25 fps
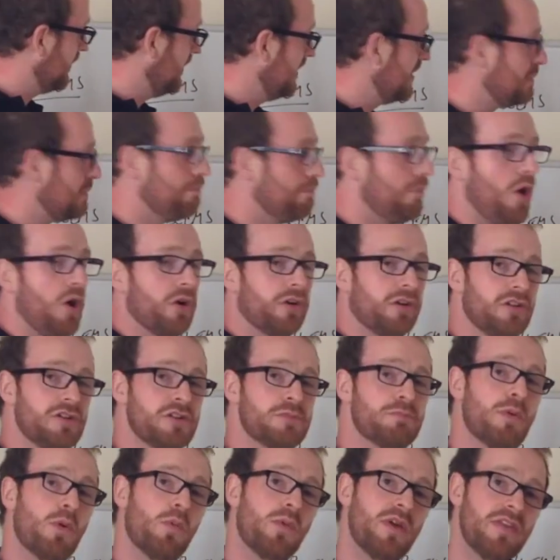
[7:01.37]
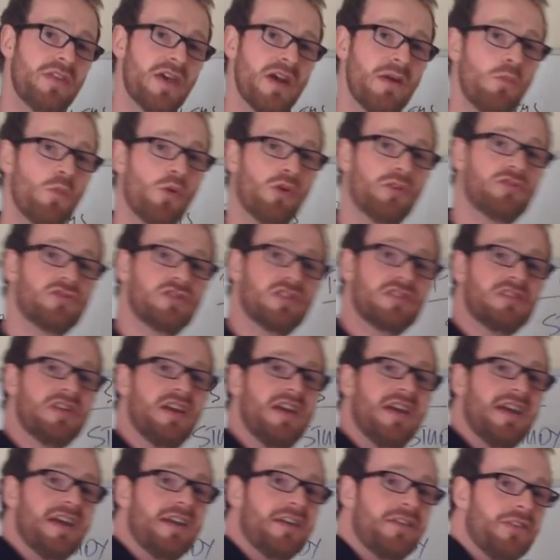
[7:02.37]
these models, but we then want to
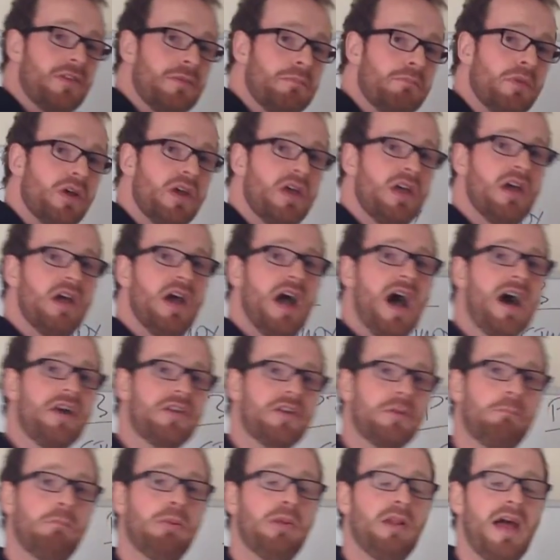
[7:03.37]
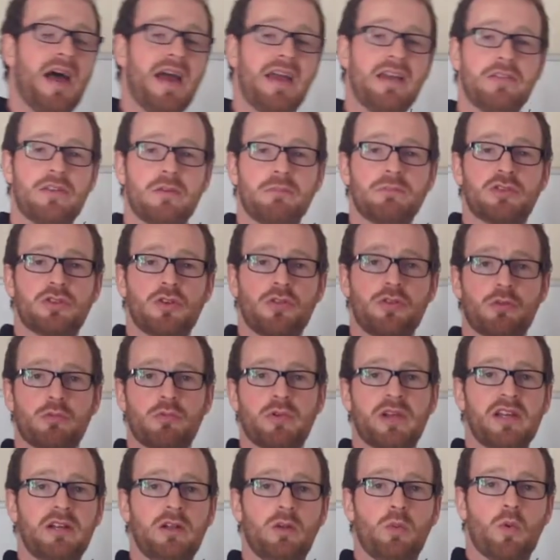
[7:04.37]
take them and apply them to the
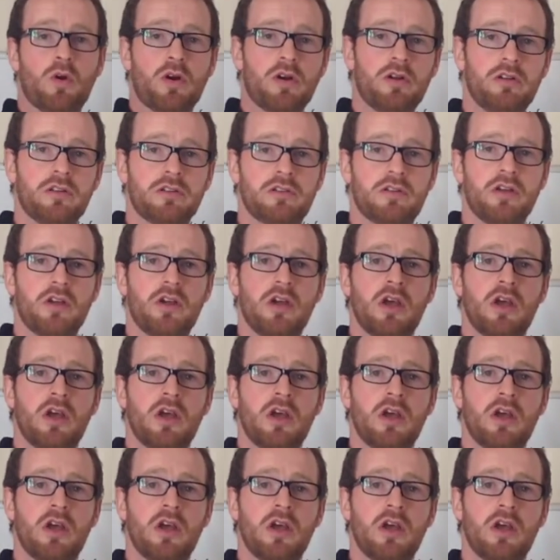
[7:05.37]
real world.